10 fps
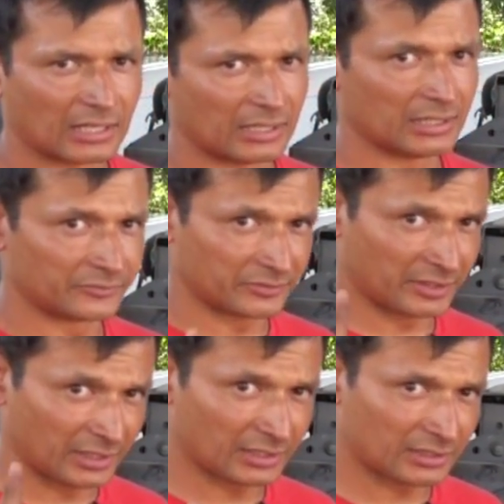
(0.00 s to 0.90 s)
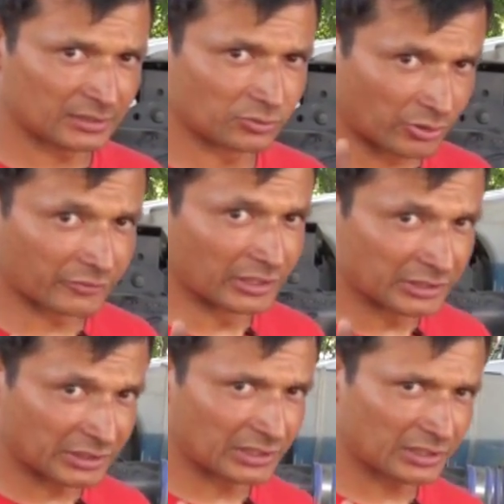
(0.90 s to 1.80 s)
uh, thinking, you are
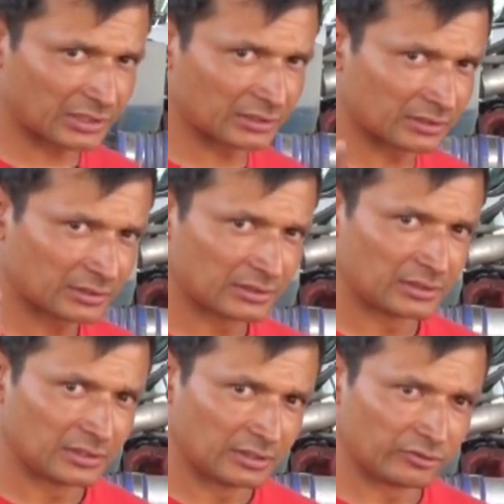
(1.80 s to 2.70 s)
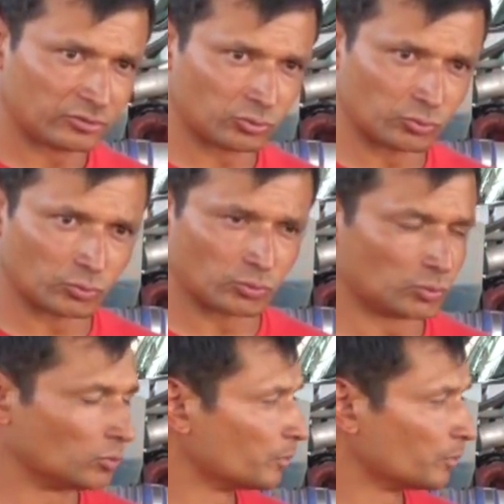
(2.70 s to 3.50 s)
really thinking to